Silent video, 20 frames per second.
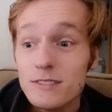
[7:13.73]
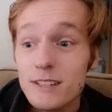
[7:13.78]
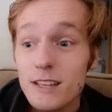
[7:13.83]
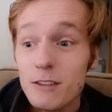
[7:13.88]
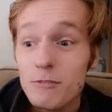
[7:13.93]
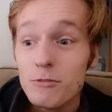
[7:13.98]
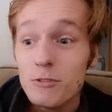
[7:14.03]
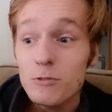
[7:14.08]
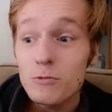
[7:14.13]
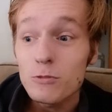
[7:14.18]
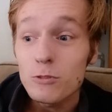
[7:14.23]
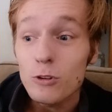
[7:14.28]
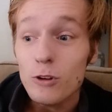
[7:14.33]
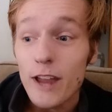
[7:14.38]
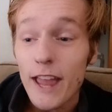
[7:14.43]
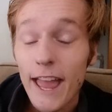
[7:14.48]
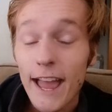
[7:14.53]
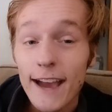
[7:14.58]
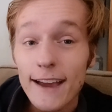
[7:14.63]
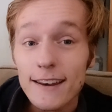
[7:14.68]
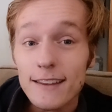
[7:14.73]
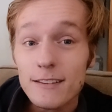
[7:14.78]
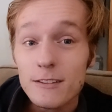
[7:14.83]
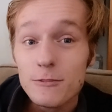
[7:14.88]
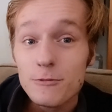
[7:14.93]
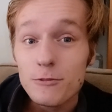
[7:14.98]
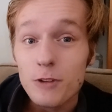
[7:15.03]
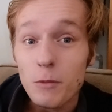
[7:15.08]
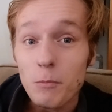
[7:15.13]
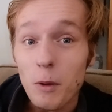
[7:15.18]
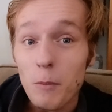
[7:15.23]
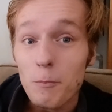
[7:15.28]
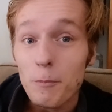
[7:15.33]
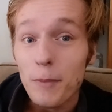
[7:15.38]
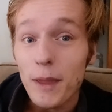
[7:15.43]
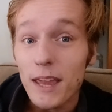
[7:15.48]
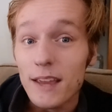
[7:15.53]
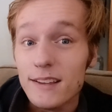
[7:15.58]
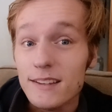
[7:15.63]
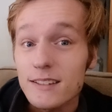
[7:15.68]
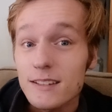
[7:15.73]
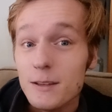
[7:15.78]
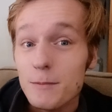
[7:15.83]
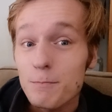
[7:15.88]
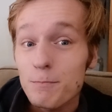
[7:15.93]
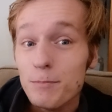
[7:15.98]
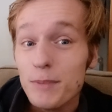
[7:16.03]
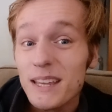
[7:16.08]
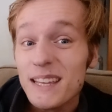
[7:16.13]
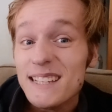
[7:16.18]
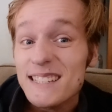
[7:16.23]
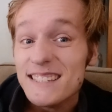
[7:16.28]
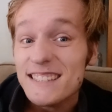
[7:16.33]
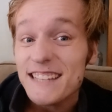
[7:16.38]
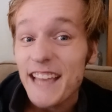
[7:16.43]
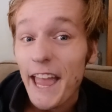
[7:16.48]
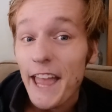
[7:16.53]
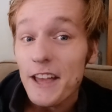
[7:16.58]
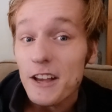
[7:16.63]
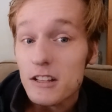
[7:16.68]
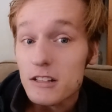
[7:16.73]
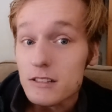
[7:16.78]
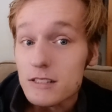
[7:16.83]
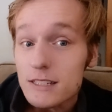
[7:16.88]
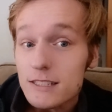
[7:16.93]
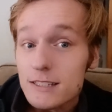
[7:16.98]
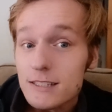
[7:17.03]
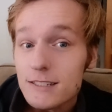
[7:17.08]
If you look at it from a big scale,